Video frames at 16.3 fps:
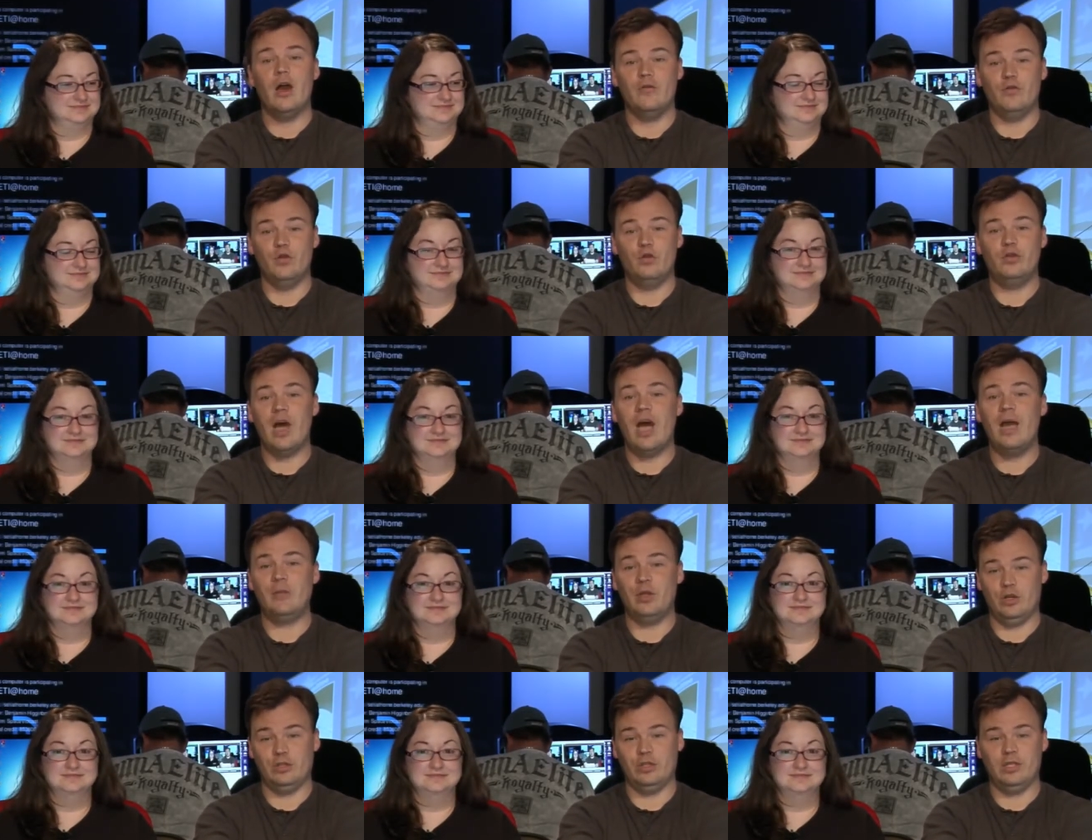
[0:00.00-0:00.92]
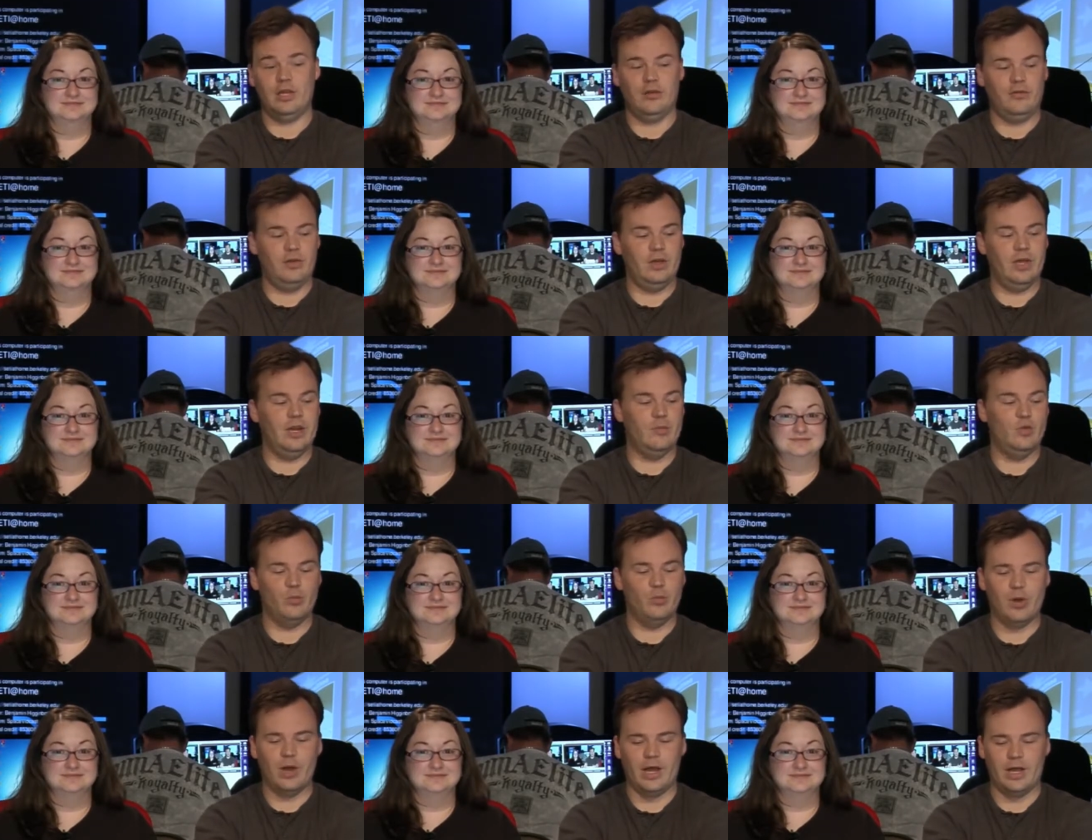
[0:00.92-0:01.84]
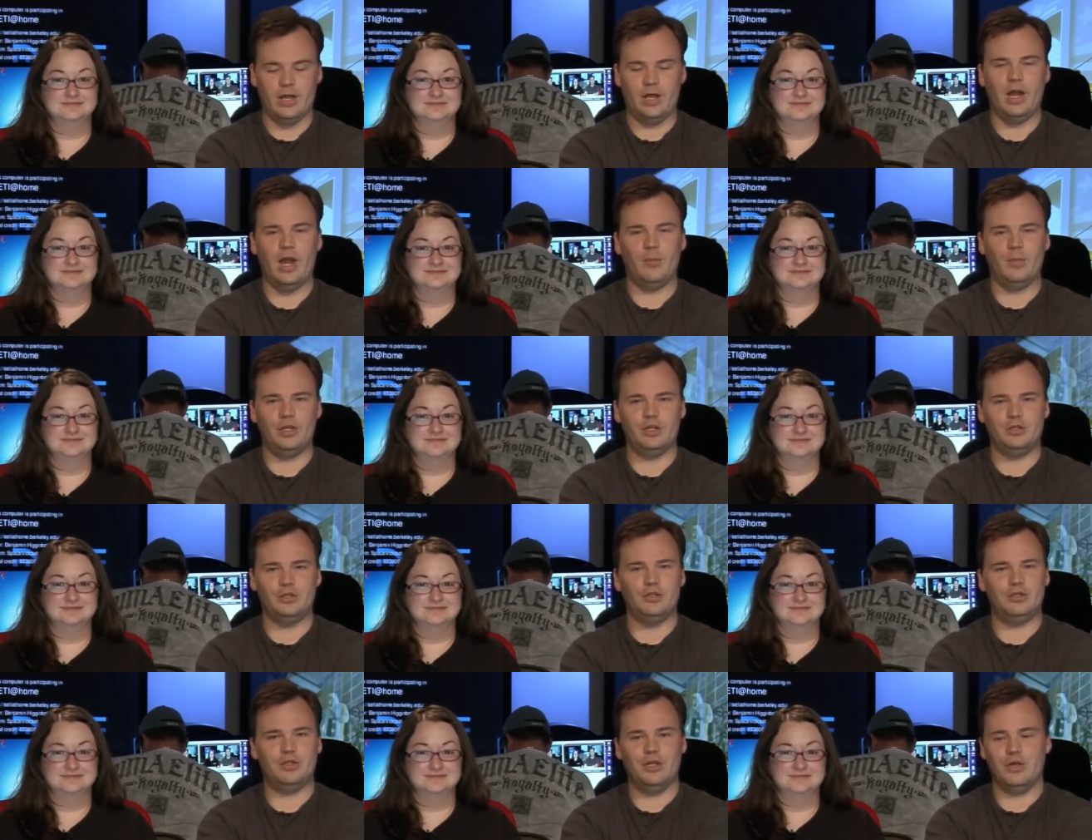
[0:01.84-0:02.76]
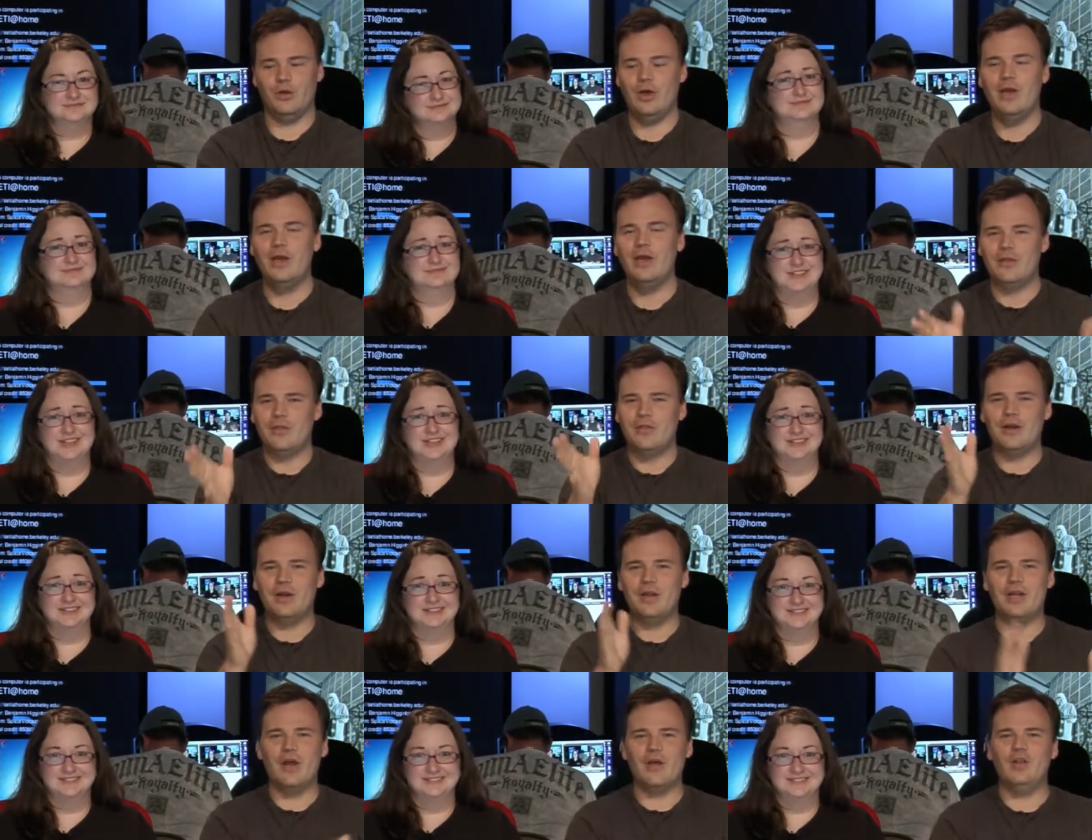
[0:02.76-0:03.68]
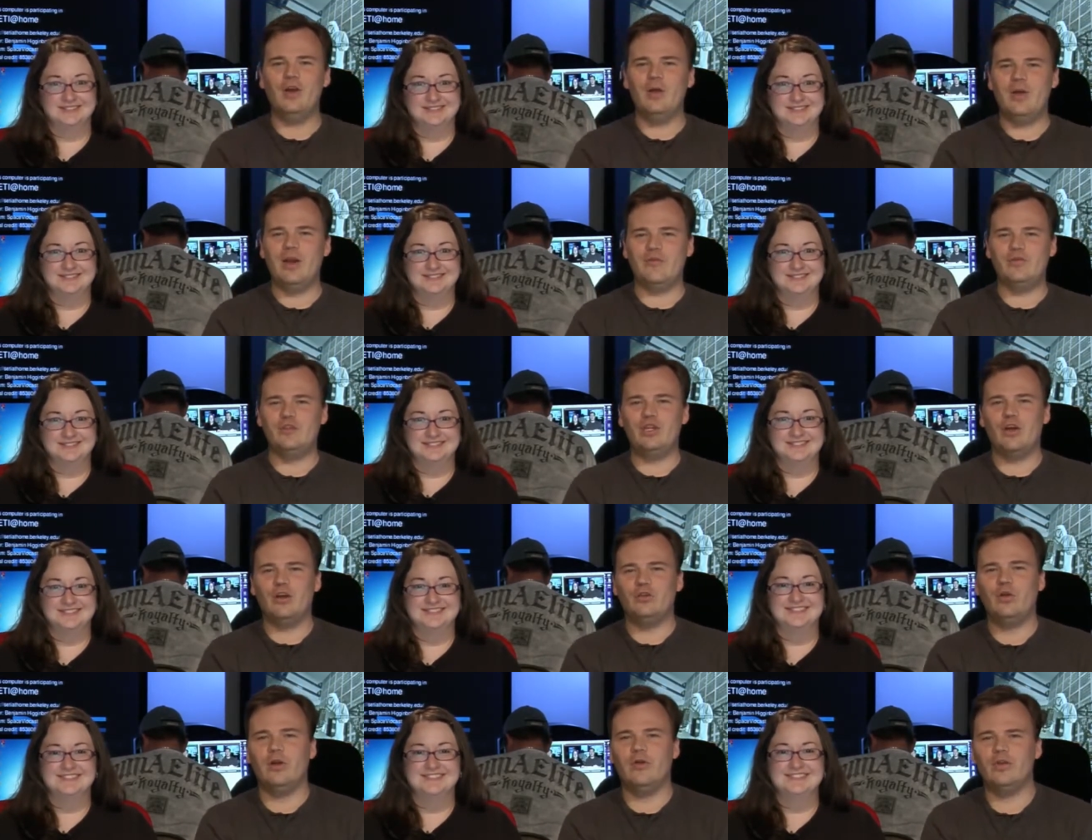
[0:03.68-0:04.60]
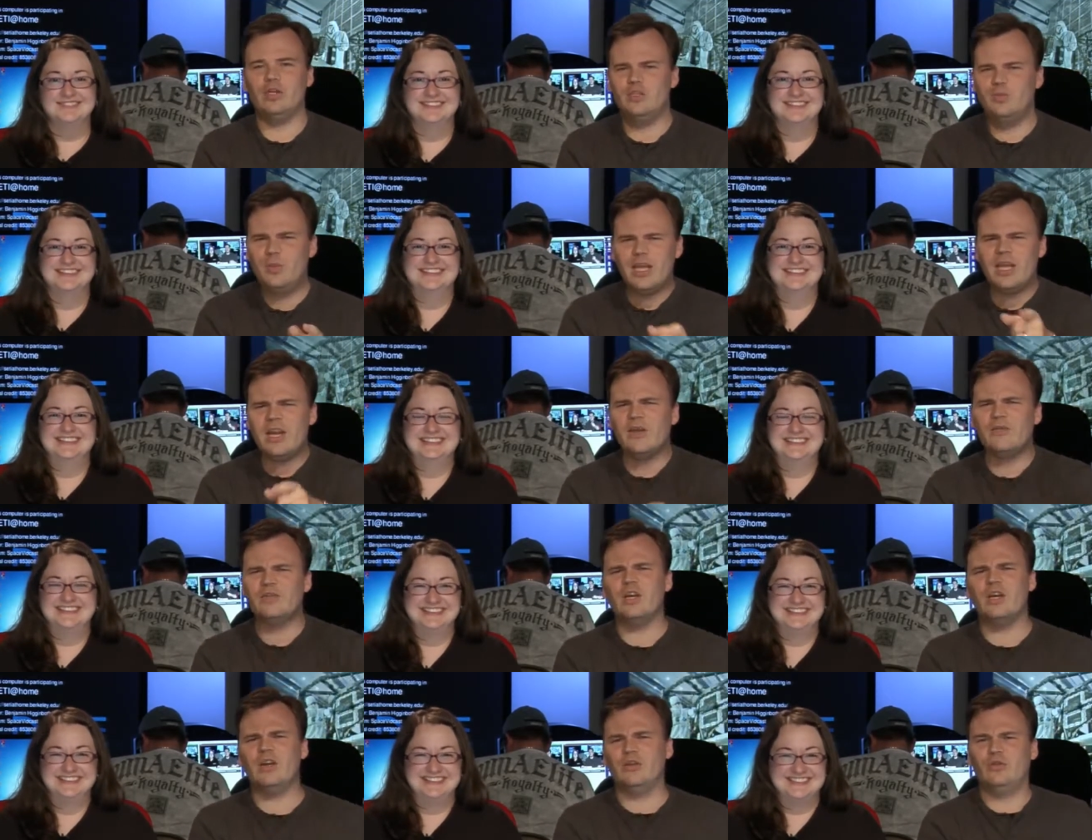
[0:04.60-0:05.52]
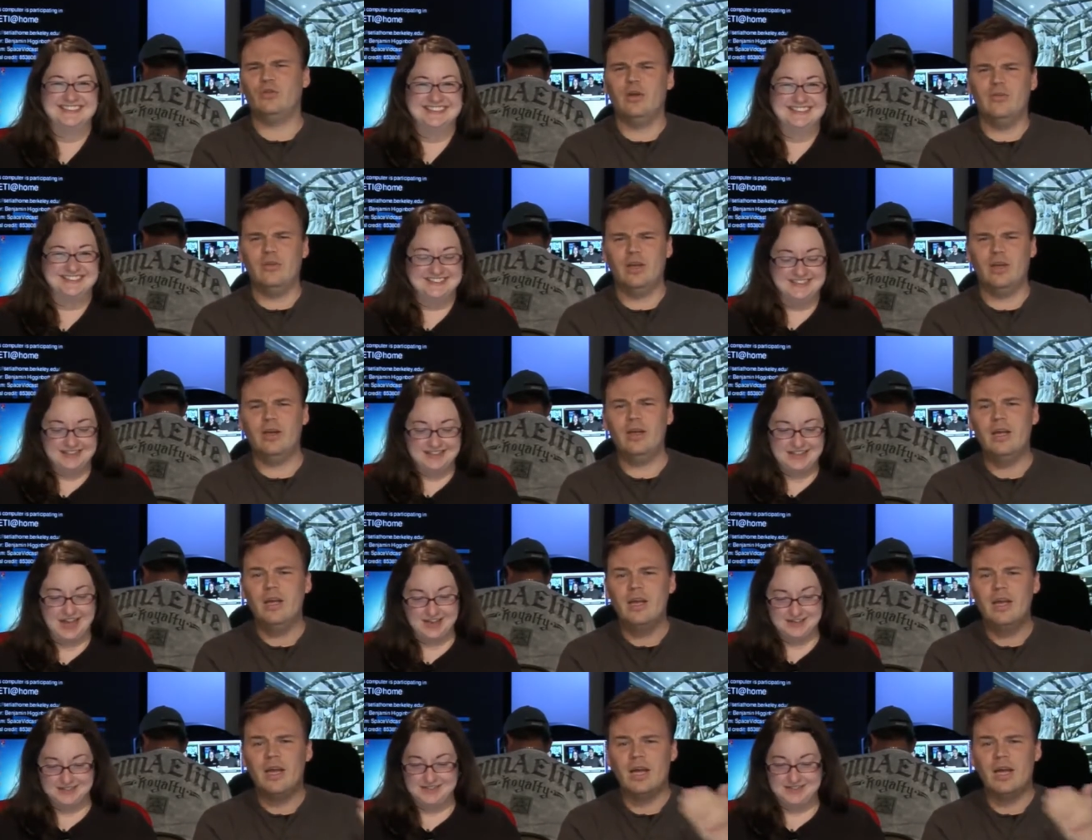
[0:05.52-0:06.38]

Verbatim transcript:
Speaker 1: of you timing yourself in a moon pie competition. So Tough. there you go. A little bit of shuttle trivia. Speaking of shuttle trivia, yes.